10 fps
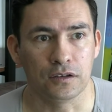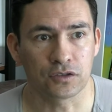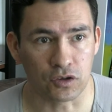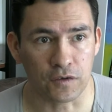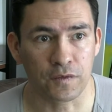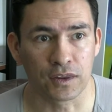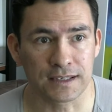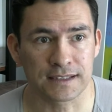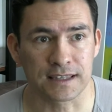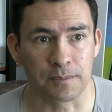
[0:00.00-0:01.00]
do you feel
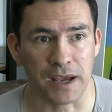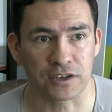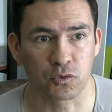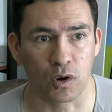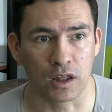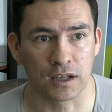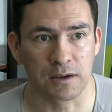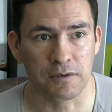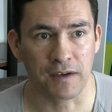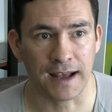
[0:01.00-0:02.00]
this is the best quality
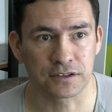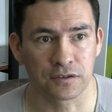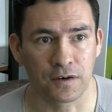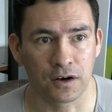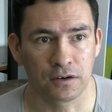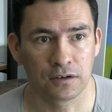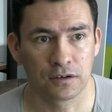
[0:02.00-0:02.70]
we've had so far?